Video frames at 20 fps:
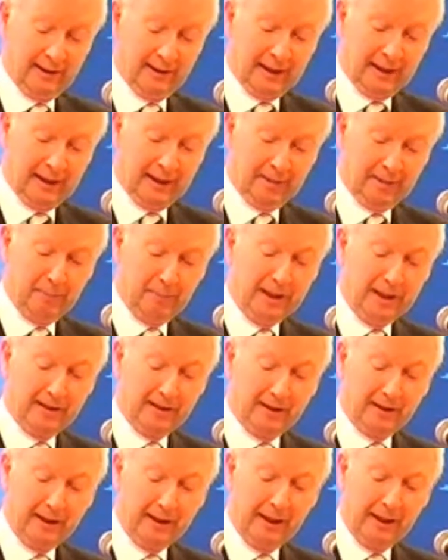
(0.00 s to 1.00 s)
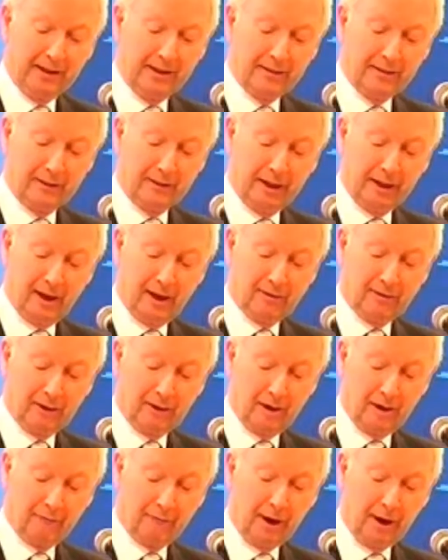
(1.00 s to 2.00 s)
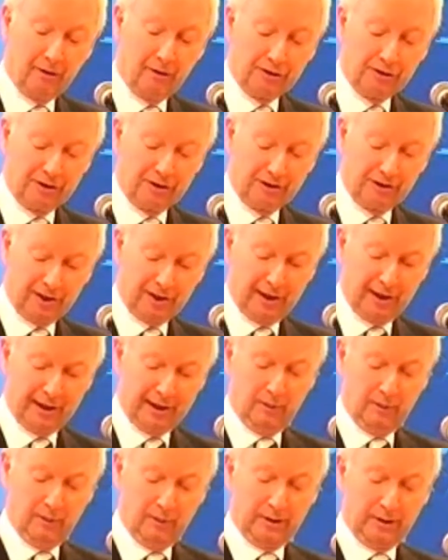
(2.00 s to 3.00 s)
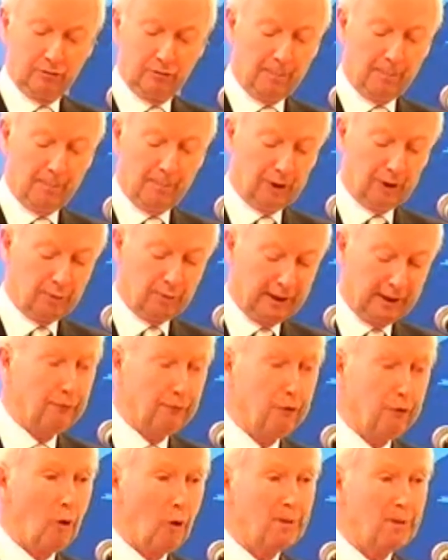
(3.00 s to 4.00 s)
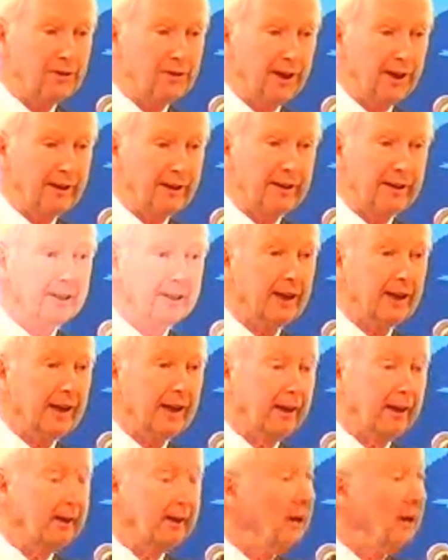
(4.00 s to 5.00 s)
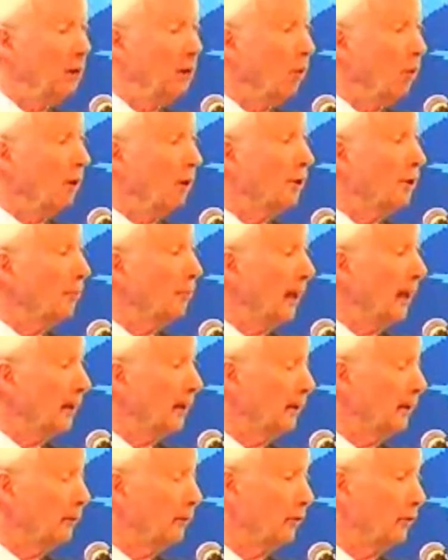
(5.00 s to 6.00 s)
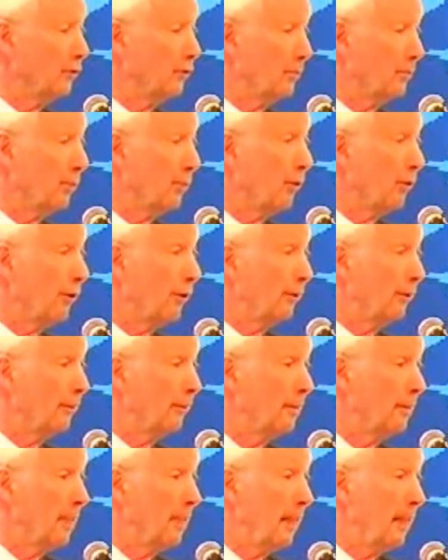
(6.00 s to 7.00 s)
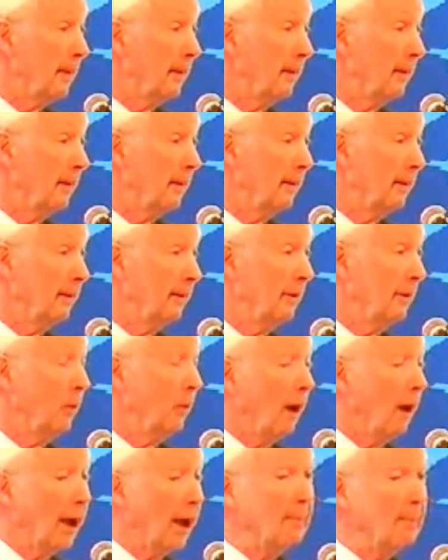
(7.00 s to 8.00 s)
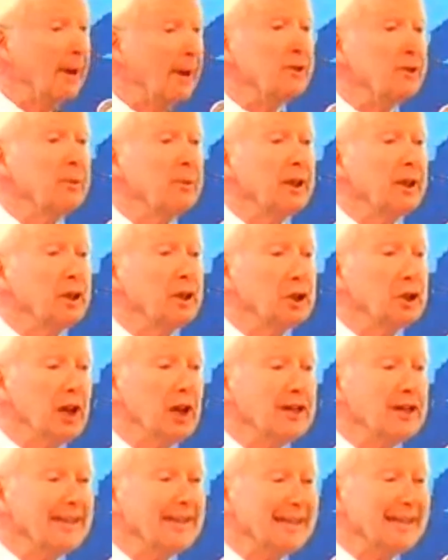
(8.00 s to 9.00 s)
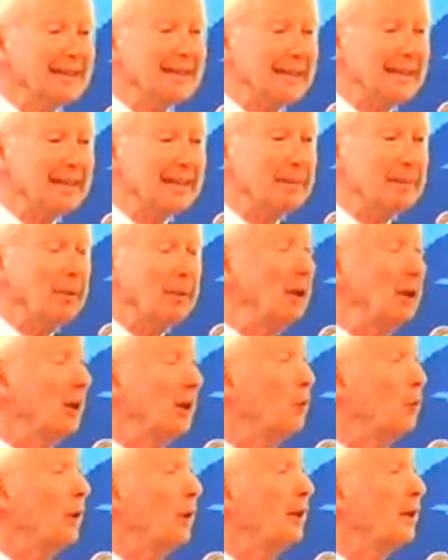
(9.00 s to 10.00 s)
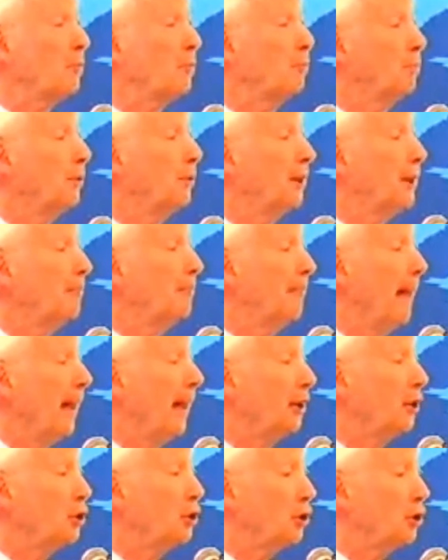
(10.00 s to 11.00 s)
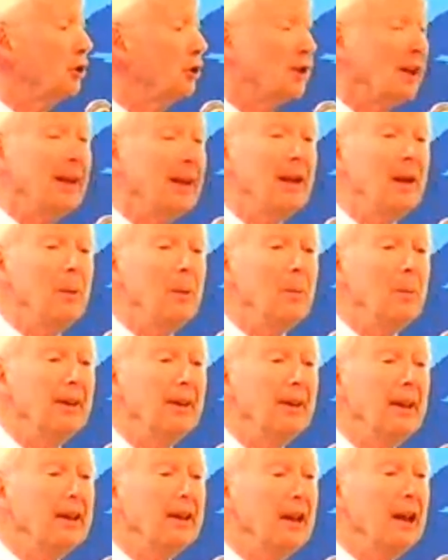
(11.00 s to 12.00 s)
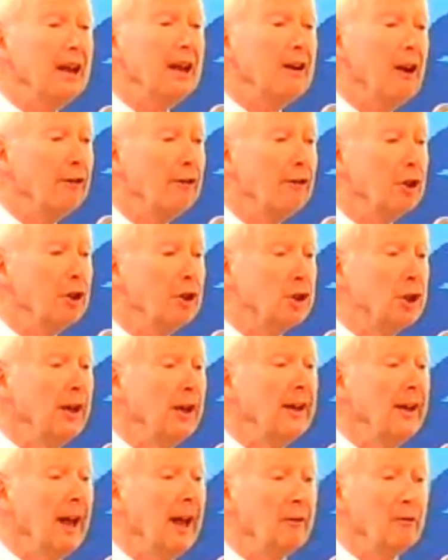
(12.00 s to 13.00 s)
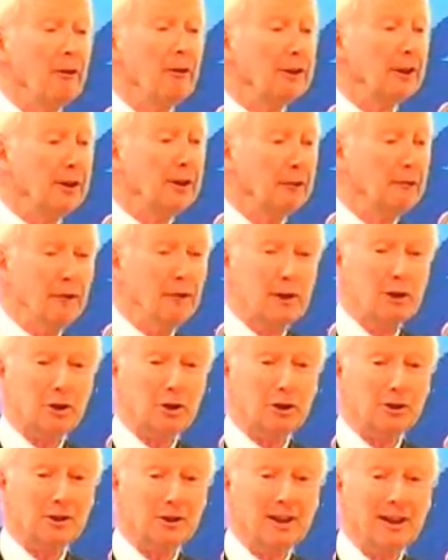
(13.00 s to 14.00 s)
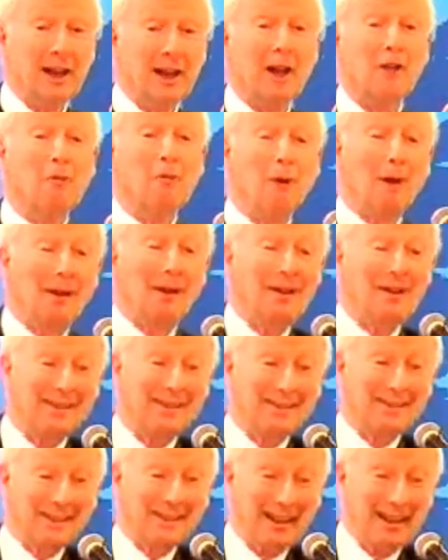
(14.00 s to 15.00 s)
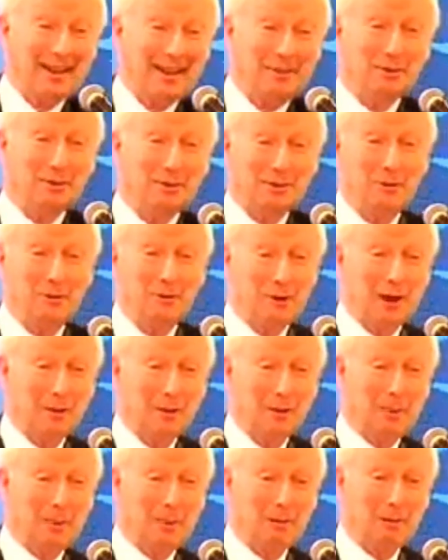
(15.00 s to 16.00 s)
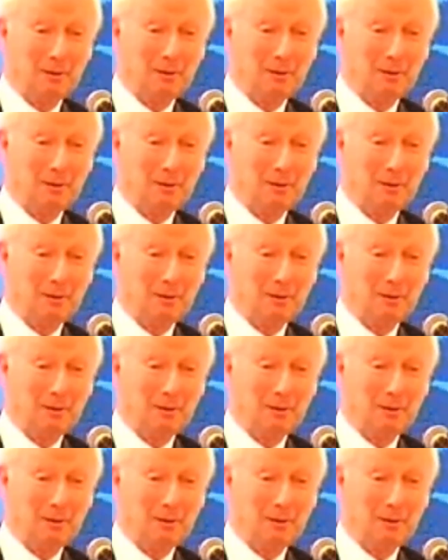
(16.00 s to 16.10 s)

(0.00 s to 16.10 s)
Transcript: And meeting the needs of Irish society, we had a drop of 24% in a decade, World Competitiveness Report. Why? Because we didn't change the system, and we didn't put in managers with courage and all the convictions and qualities that Eddie was talking about.